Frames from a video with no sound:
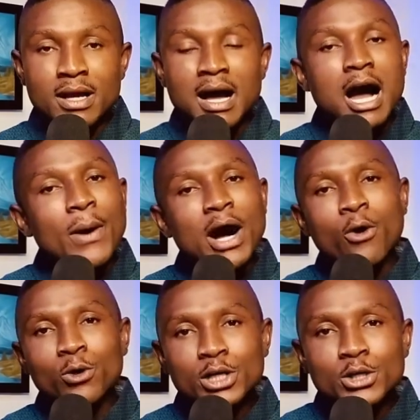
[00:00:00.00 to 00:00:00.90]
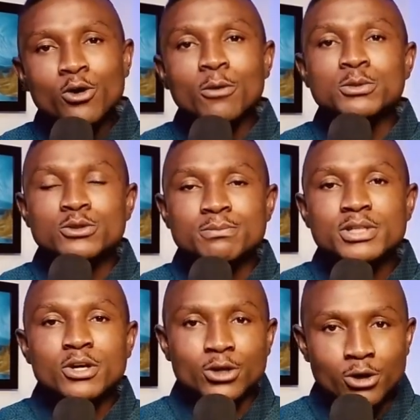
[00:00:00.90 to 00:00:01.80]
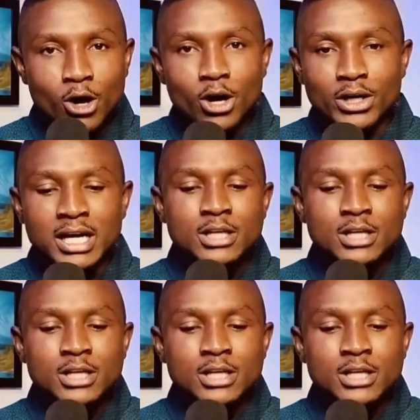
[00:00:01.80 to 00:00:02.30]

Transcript: Our only hope should be on God.